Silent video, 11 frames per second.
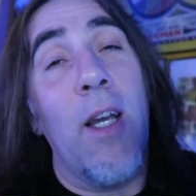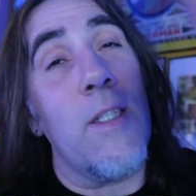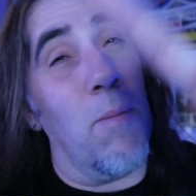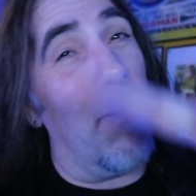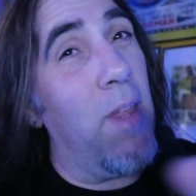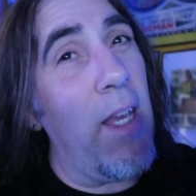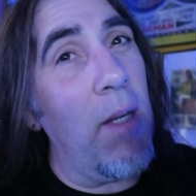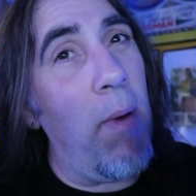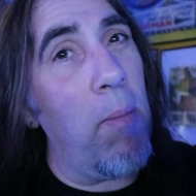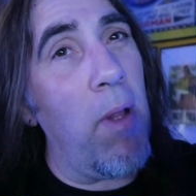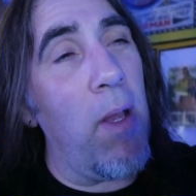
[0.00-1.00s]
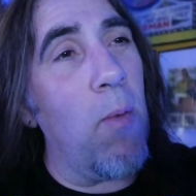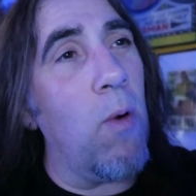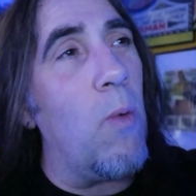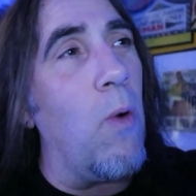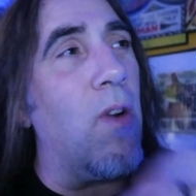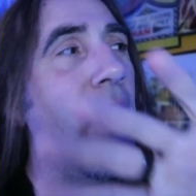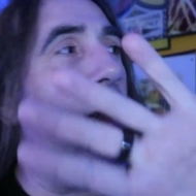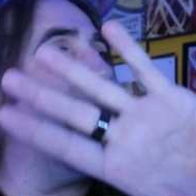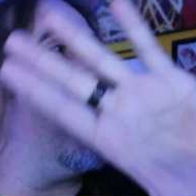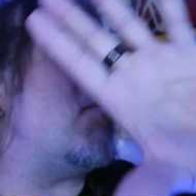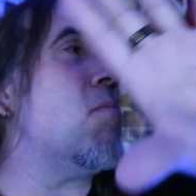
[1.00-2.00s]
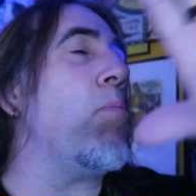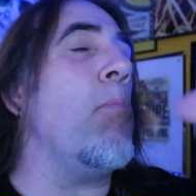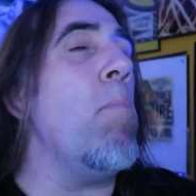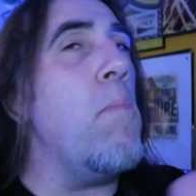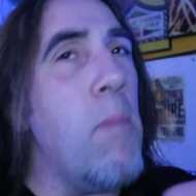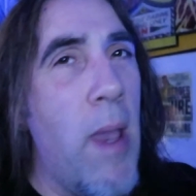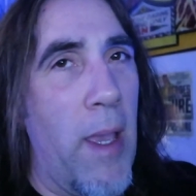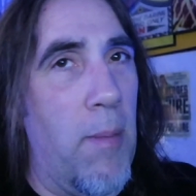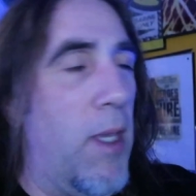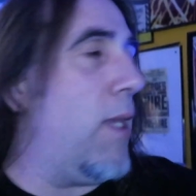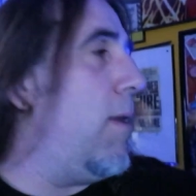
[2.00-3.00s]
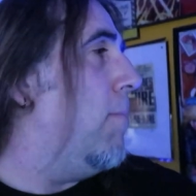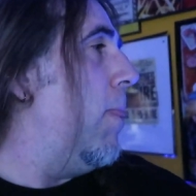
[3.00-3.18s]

So I'm thinking about playing World of Warcraft, maybe.